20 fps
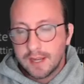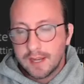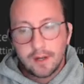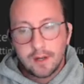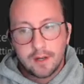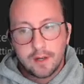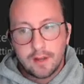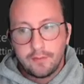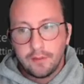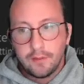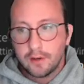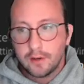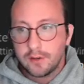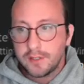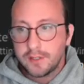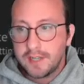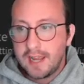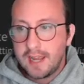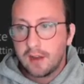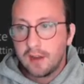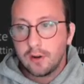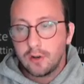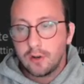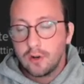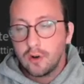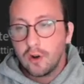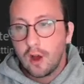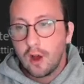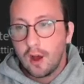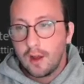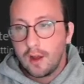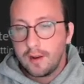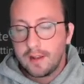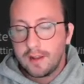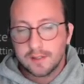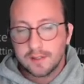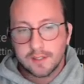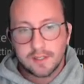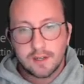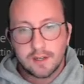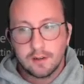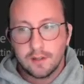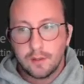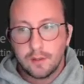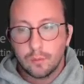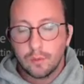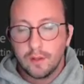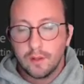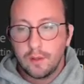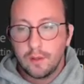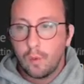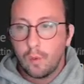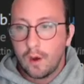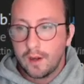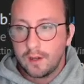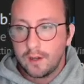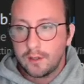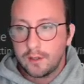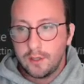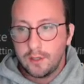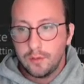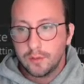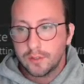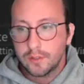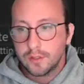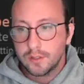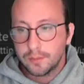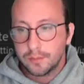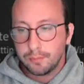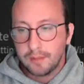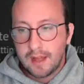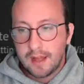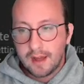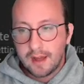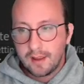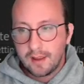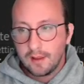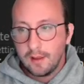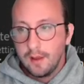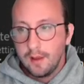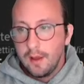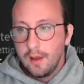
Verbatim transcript: can definitely understand not necessarily really wanting to use splatting.